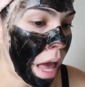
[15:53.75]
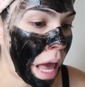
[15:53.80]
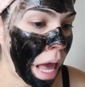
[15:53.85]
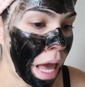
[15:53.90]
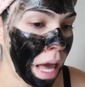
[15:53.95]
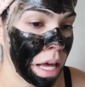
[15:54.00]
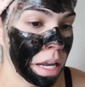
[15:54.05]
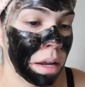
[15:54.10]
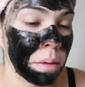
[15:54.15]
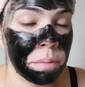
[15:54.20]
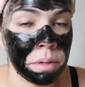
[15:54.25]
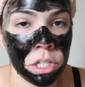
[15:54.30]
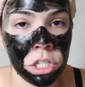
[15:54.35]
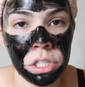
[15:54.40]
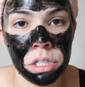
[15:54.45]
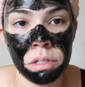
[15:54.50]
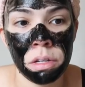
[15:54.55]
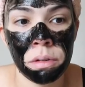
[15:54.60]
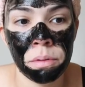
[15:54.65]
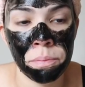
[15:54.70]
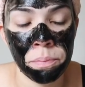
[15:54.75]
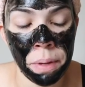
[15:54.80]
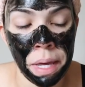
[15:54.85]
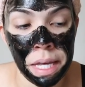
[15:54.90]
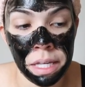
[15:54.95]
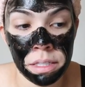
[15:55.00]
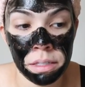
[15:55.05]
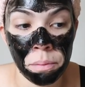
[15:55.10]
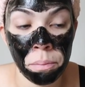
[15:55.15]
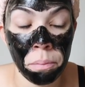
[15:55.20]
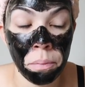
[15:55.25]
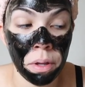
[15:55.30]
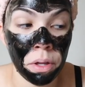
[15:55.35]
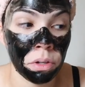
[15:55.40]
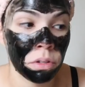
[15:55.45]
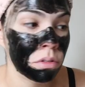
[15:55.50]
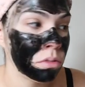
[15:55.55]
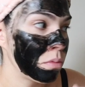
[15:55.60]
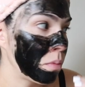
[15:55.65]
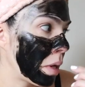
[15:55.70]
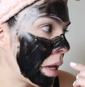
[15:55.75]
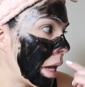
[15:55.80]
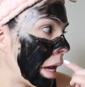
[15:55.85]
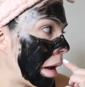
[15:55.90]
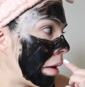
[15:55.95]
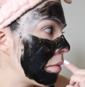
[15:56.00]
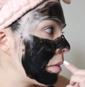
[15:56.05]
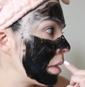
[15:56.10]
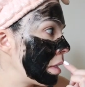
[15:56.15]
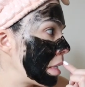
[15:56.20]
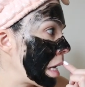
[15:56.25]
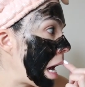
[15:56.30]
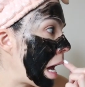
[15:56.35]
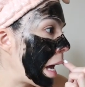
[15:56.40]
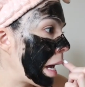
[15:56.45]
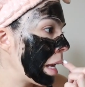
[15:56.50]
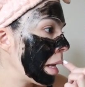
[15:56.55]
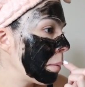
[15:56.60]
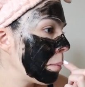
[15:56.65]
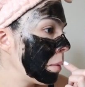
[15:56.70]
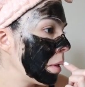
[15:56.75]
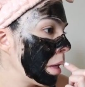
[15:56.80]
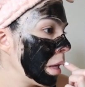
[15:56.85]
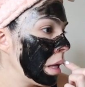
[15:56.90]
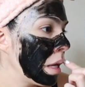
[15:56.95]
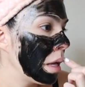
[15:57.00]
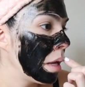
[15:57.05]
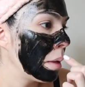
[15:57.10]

and I'm gonna just pay some bills while I have the time